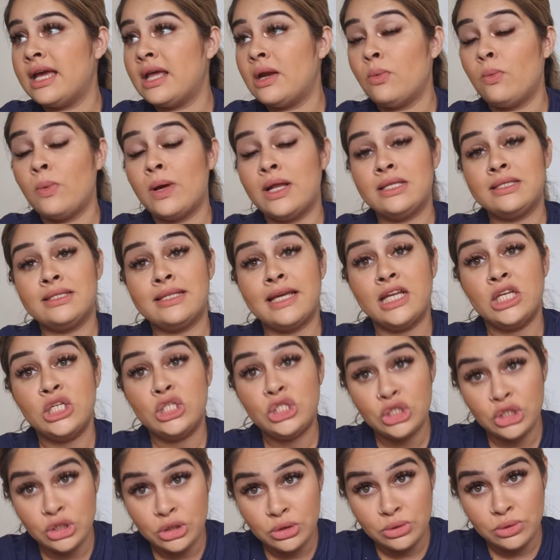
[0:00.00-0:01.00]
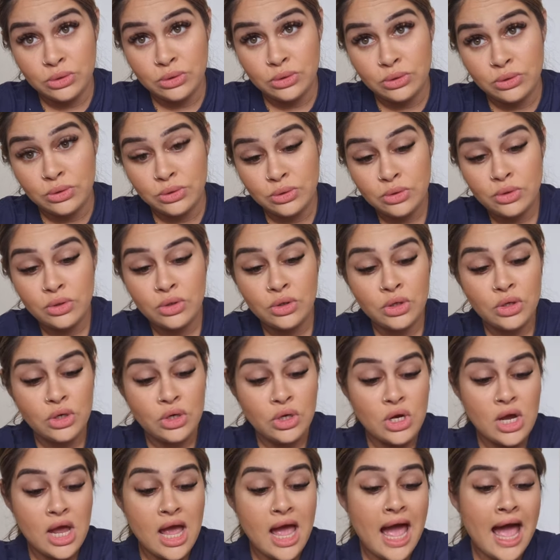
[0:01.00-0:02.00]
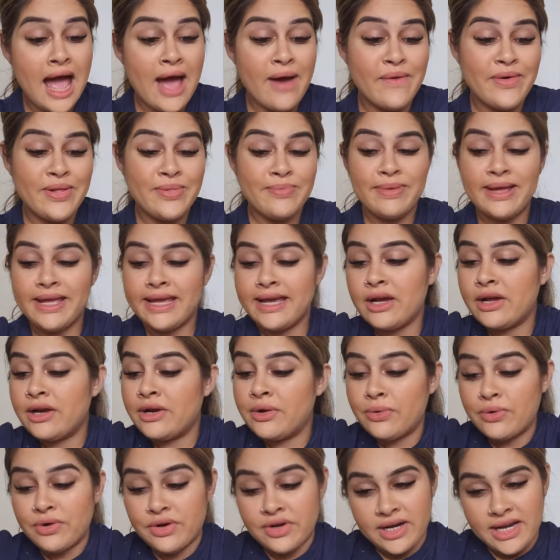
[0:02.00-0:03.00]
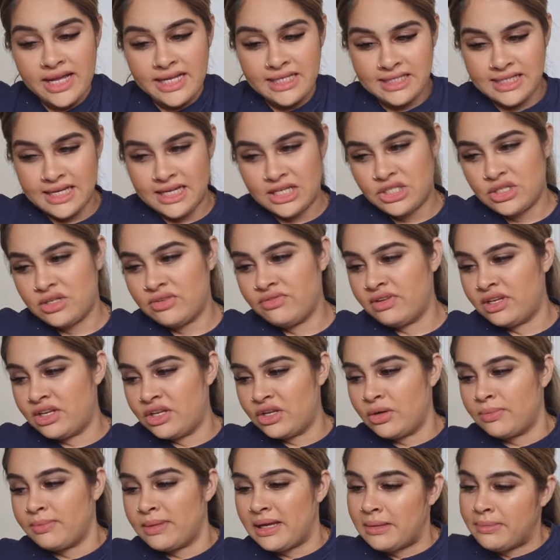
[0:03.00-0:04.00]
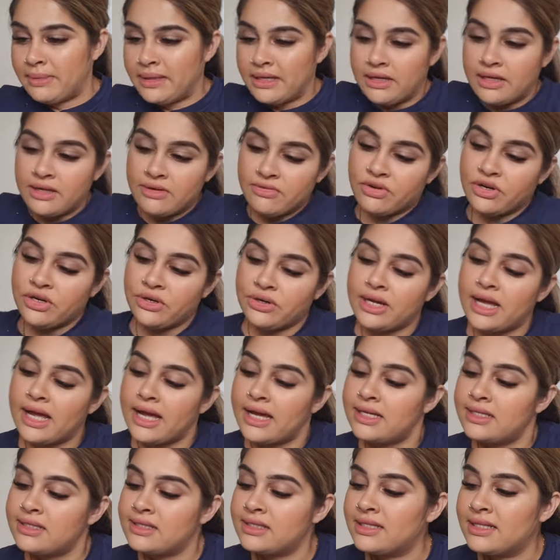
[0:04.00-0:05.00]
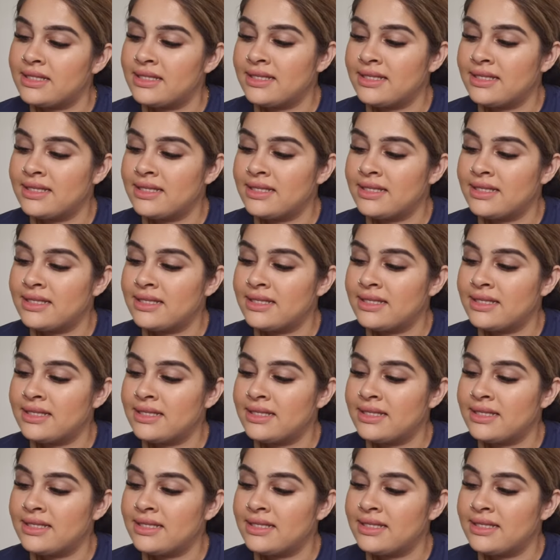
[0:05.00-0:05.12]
And once I do, I will make an organization video maybe for you guys.